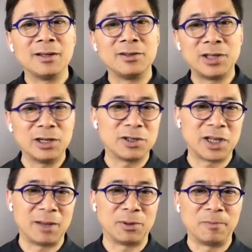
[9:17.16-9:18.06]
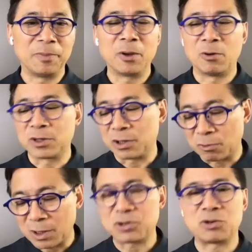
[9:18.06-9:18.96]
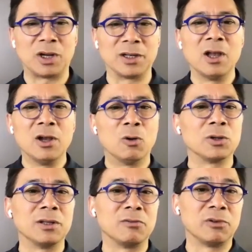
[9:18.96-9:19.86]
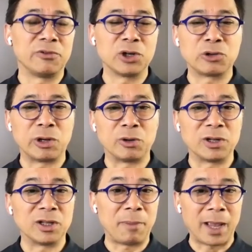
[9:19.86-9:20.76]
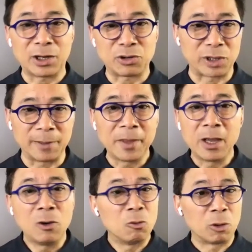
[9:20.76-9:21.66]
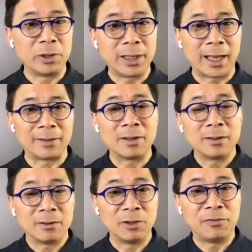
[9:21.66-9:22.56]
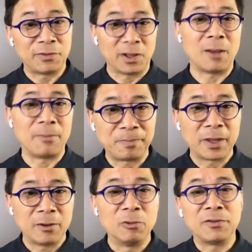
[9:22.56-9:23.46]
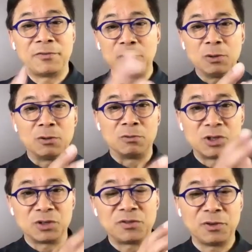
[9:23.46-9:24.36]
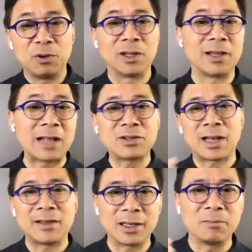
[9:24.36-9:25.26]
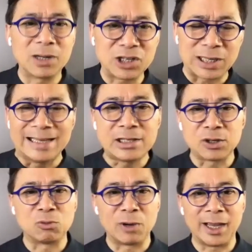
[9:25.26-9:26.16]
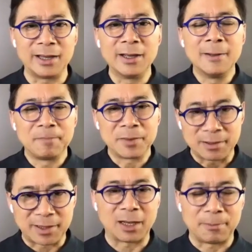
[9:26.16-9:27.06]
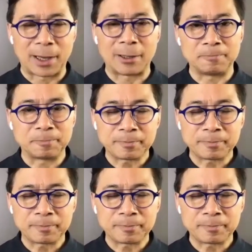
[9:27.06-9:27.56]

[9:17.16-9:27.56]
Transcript: dinner table or to the restaurant or to the refrigerator, to the pantry, where we get, we fill up with fuel, which is food. And that's, I think, a much easier way to think about it.